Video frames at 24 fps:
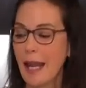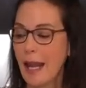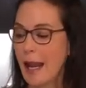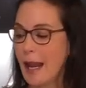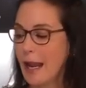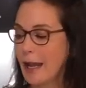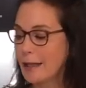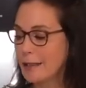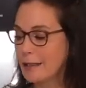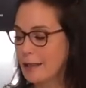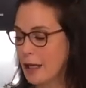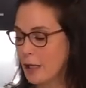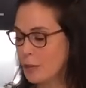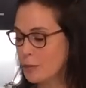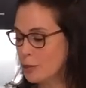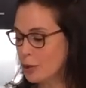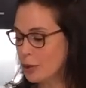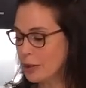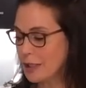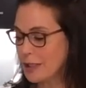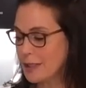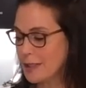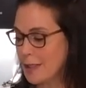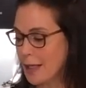And I'm
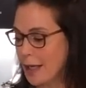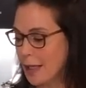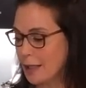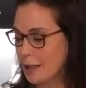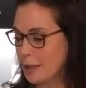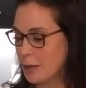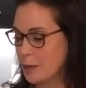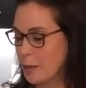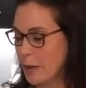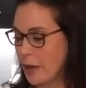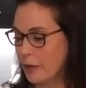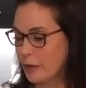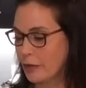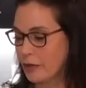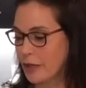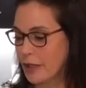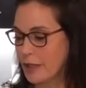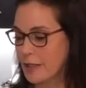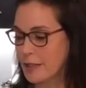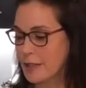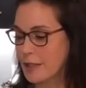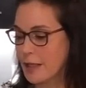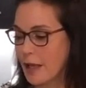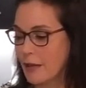really excited about
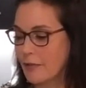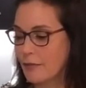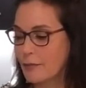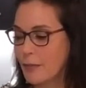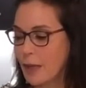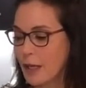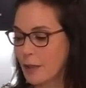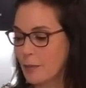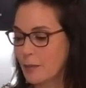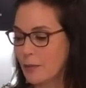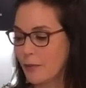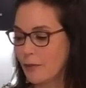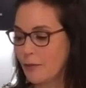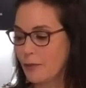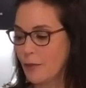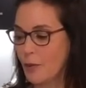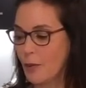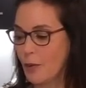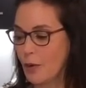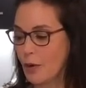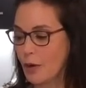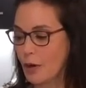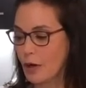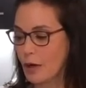this. I've made it
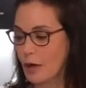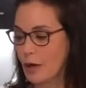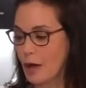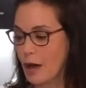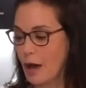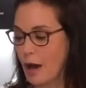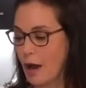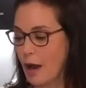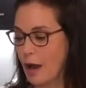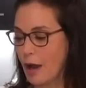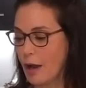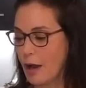before.